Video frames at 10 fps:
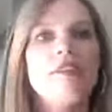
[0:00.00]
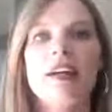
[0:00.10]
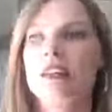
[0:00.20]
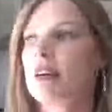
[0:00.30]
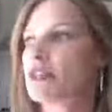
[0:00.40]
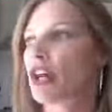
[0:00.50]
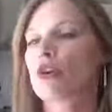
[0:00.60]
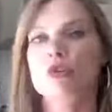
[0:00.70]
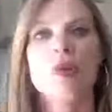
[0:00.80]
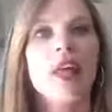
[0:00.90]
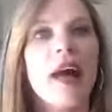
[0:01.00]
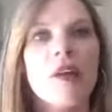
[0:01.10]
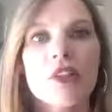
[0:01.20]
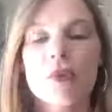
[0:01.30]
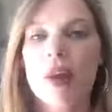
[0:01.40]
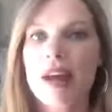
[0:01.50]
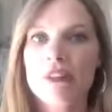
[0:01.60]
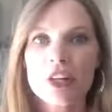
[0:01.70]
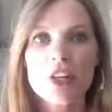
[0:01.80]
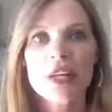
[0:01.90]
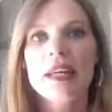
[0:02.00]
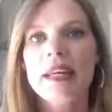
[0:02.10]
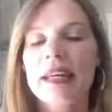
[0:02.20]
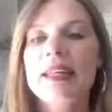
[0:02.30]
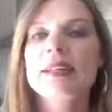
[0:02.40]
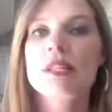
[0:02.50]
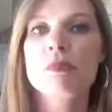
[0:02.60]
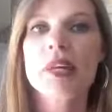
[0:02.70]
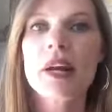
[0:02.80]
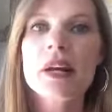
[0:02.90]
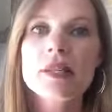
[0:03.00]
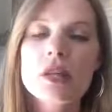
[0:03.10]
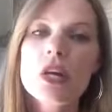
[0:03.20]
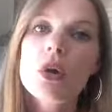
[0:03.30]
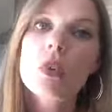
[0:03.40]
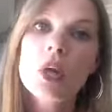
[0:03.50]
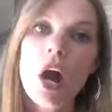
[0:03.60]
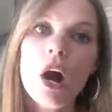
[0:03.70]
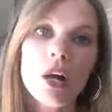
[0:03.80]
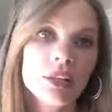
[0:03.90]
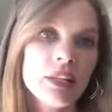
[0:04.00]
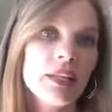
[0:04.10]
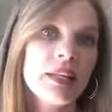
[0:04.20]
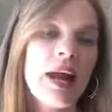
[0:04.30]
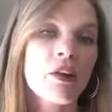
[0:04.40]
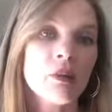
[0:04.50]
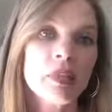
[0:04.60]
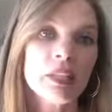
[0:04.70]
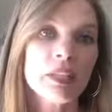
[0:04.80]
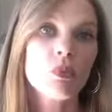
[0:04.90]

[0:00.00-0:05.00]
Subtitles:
I love to coach with health, whatever it is because we all need the accountability.